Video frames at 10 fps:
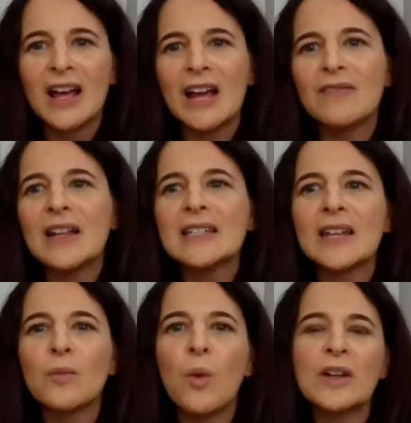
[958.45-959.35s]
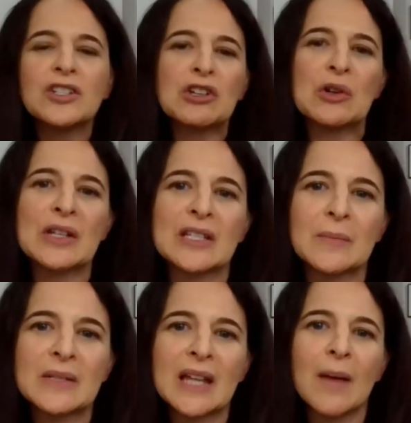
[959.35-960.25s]
If they had said, what does Judaism
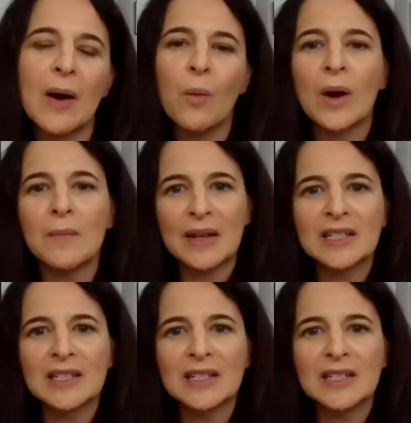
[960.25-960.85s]
say about what it